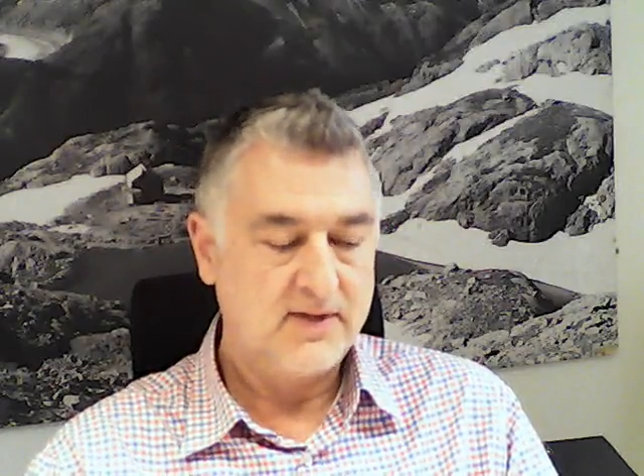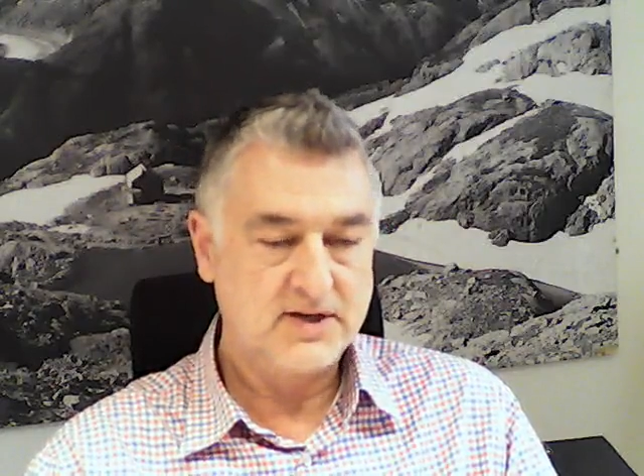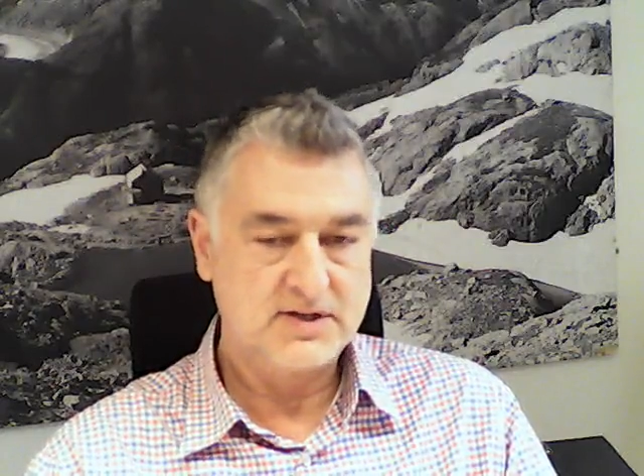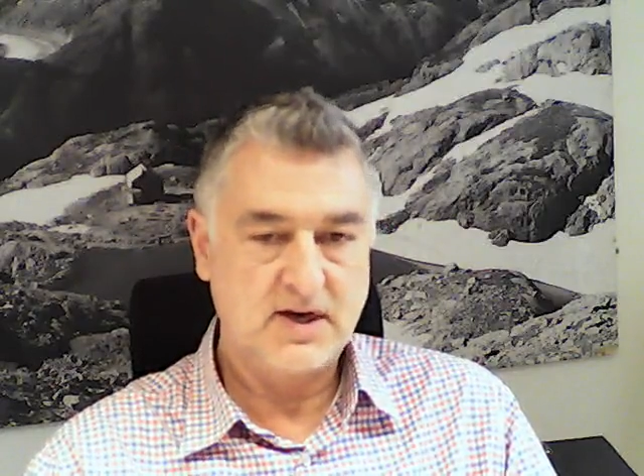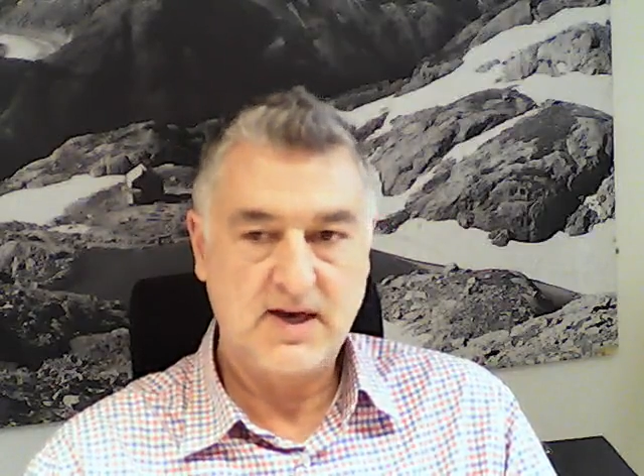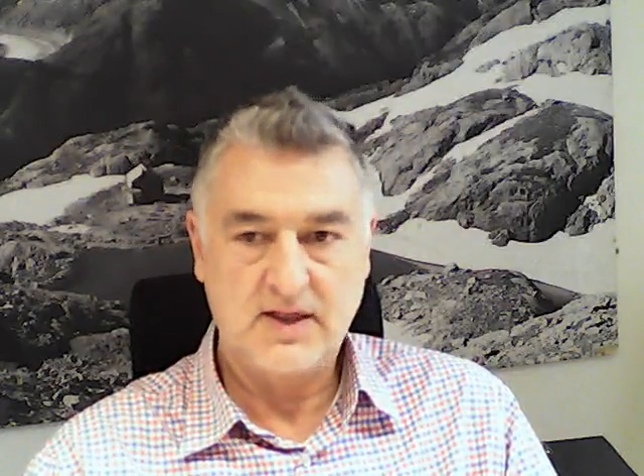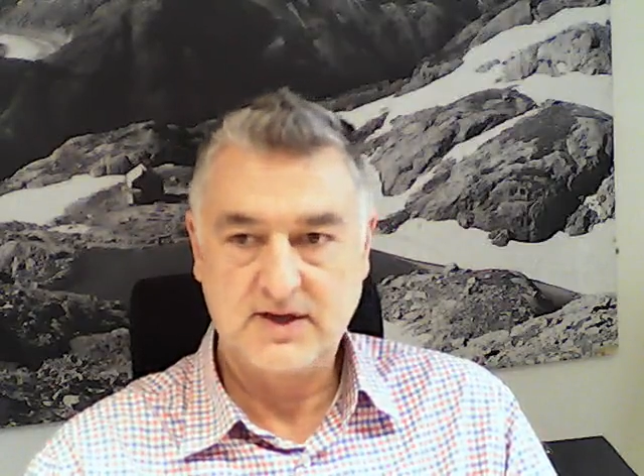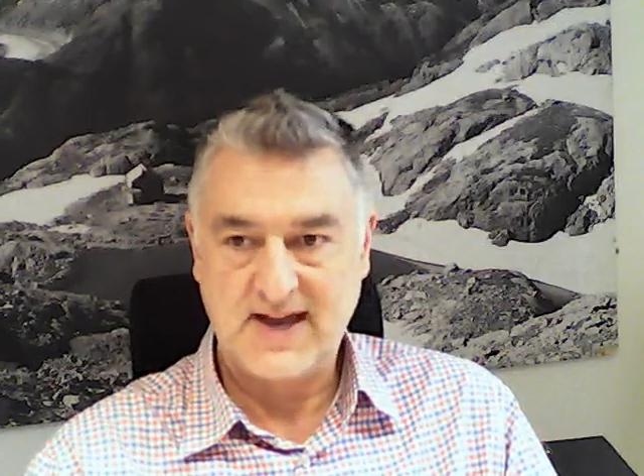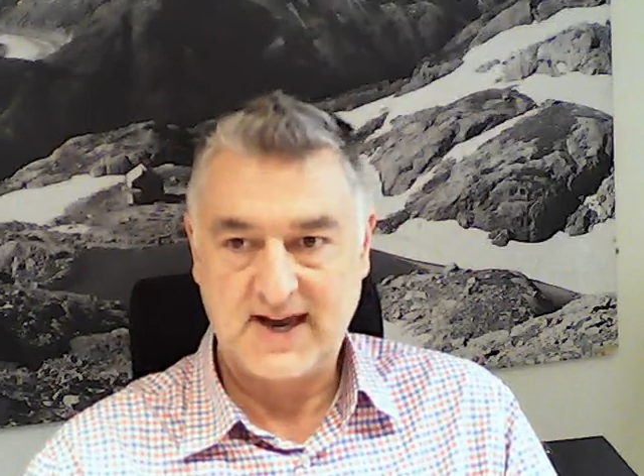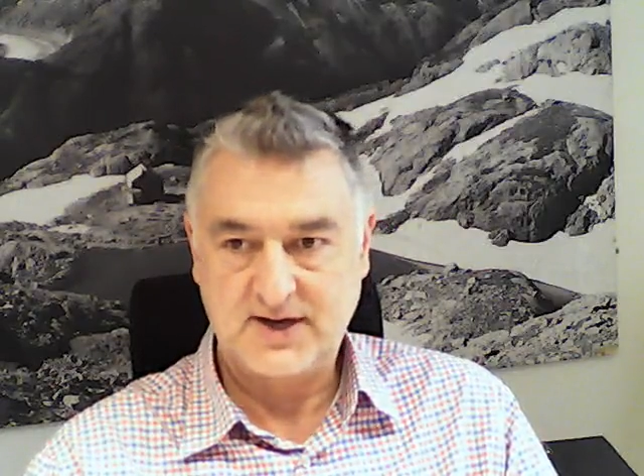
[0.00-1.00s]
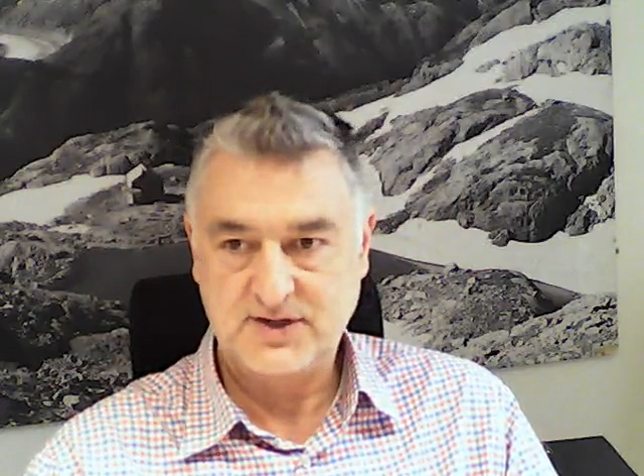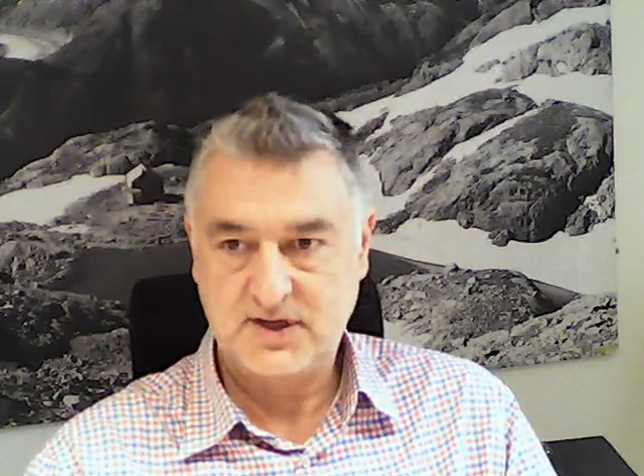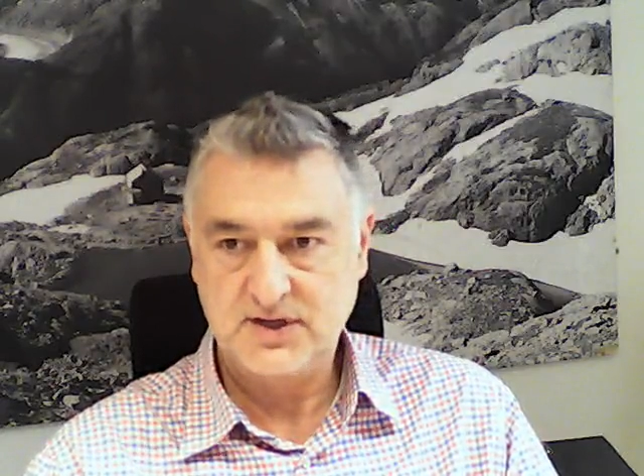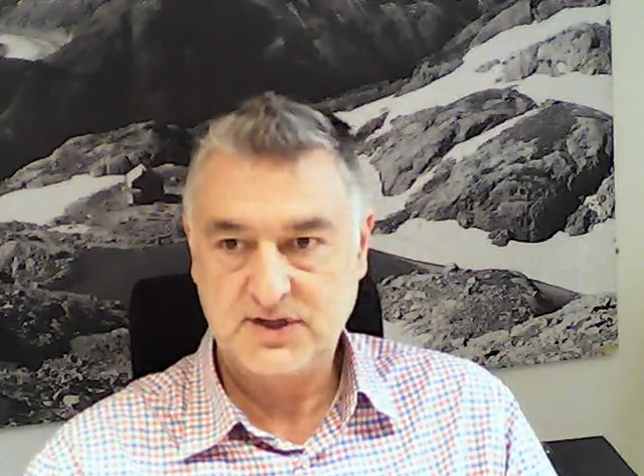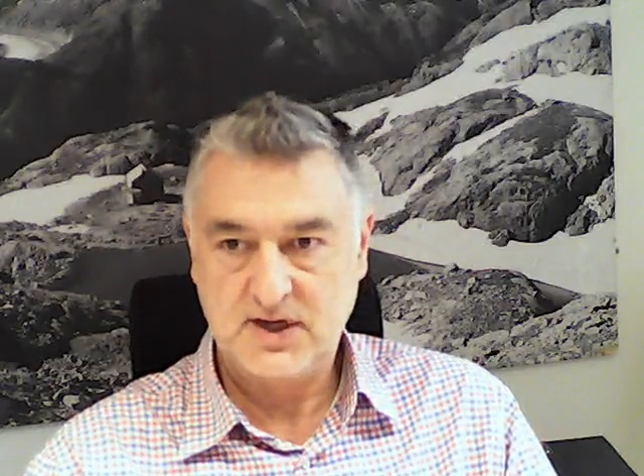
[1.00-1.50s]
there's another tax
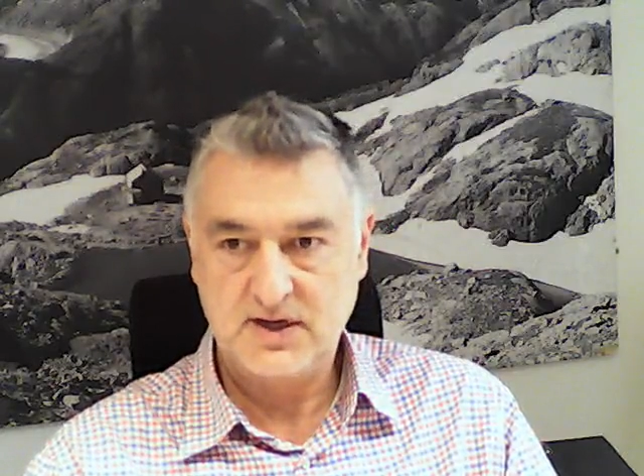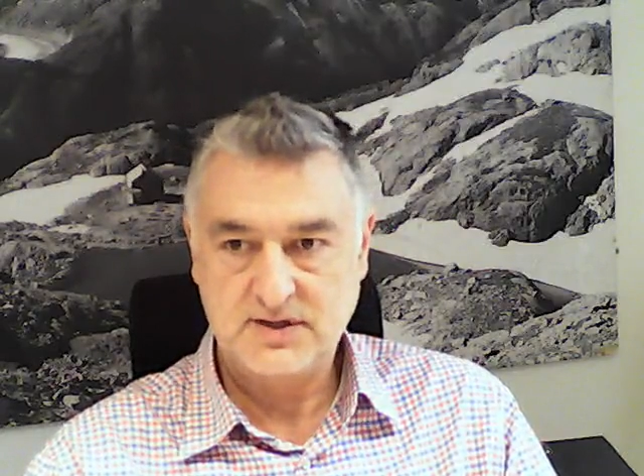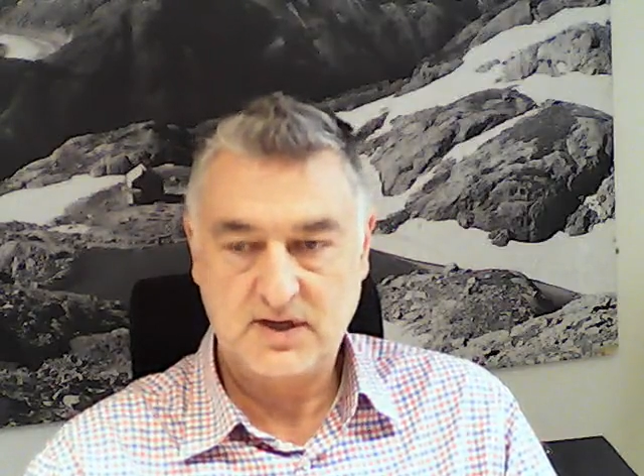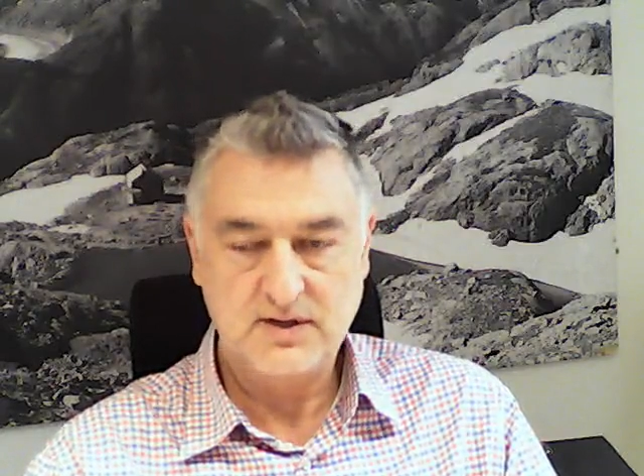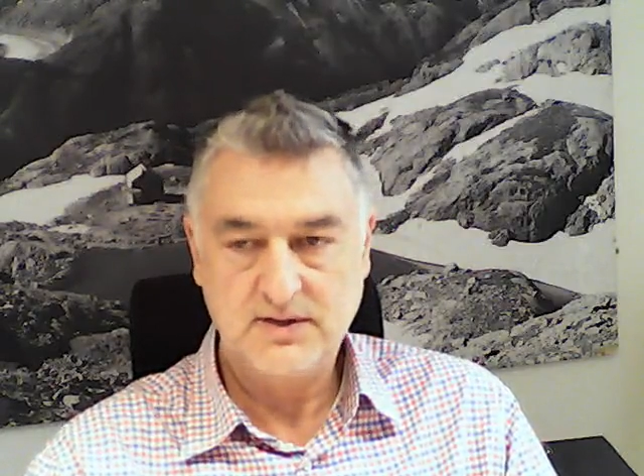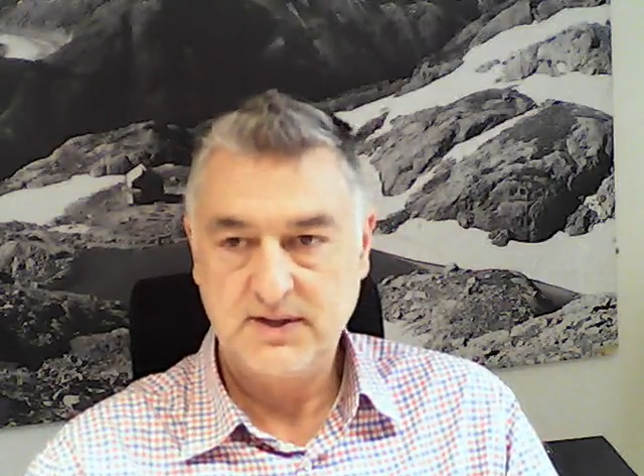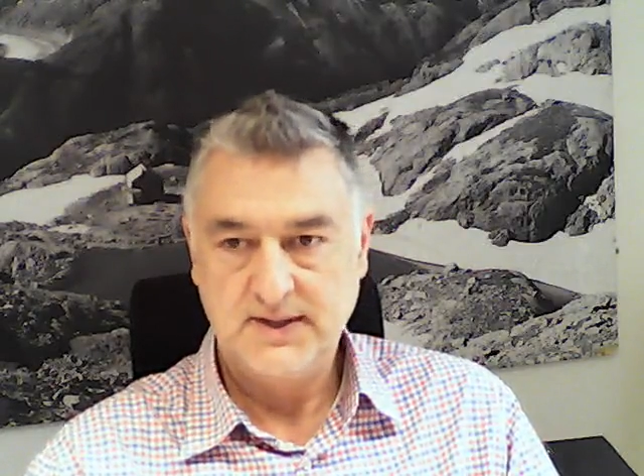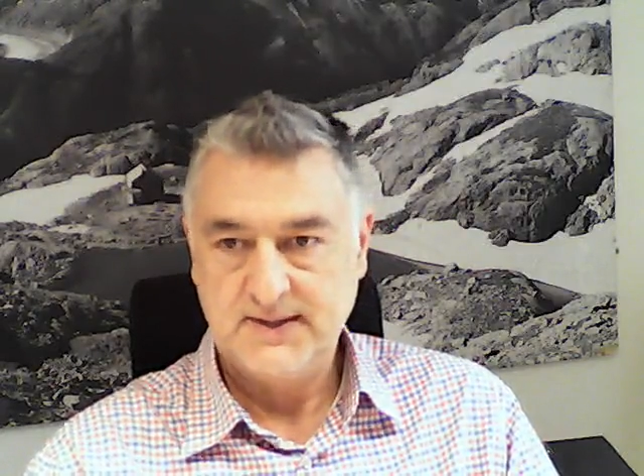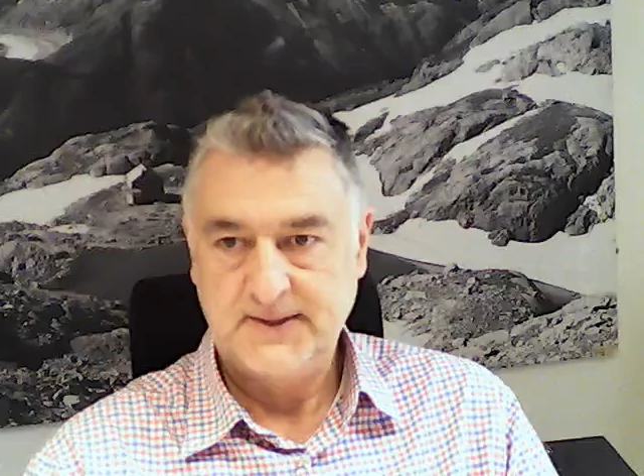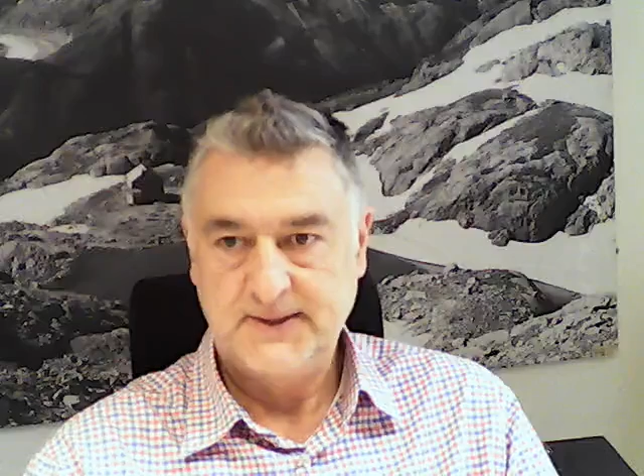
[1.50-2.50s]
to consider. So